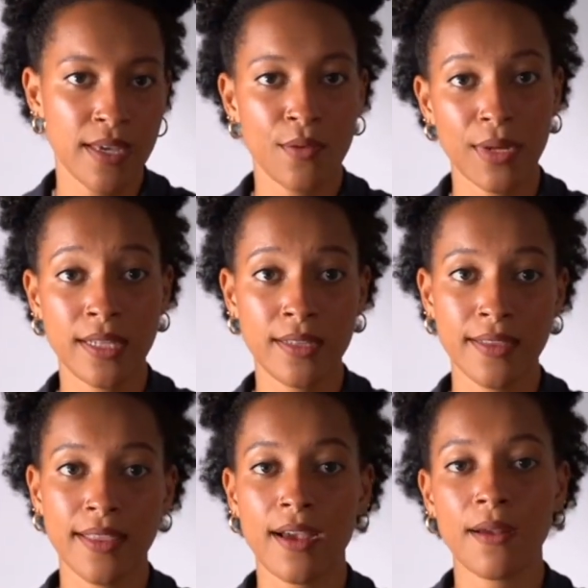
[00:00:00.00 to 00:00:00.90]
Well,
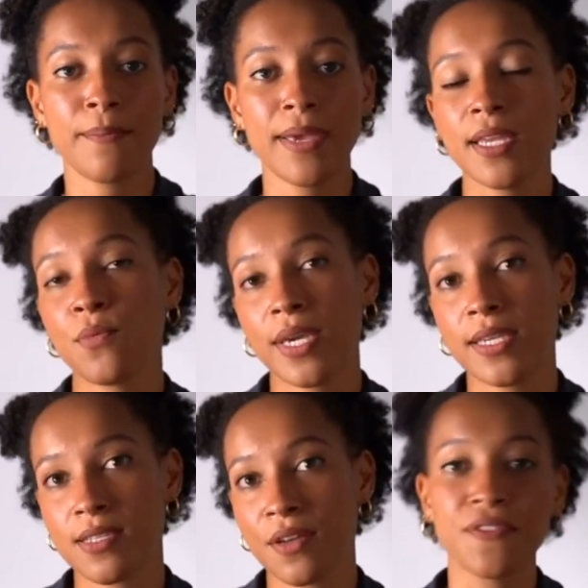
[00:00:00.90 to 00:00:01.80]
there are many
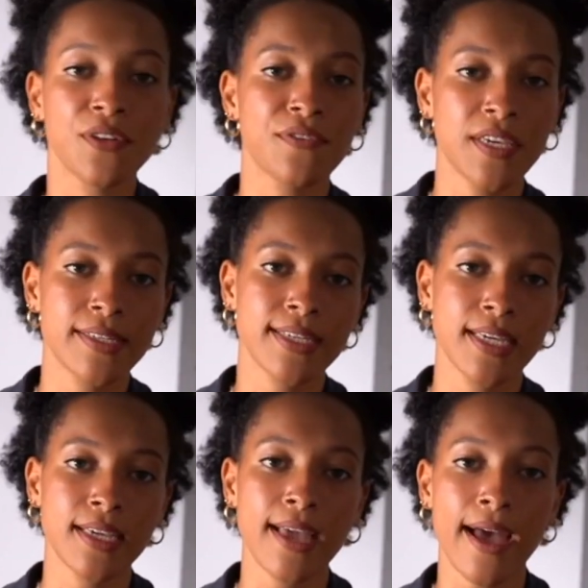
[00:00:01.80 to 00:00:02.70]
ways of
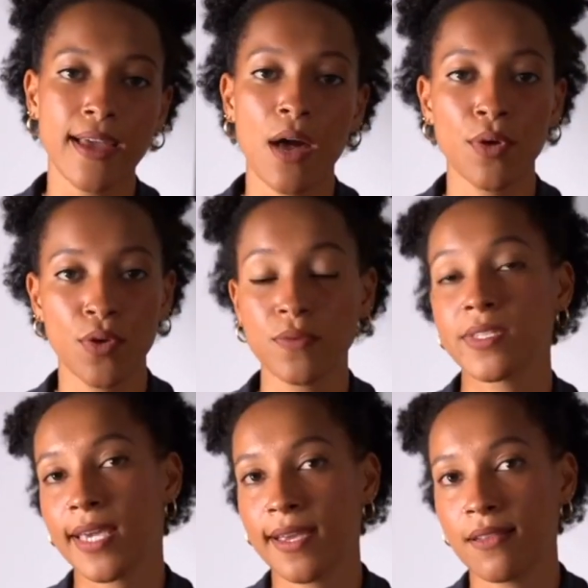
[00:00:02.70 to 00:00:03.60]
innovating at our own
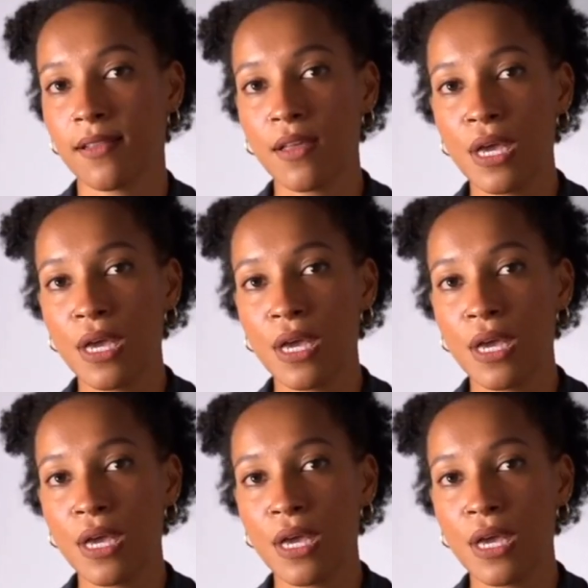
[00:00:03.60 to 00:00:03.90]
scale.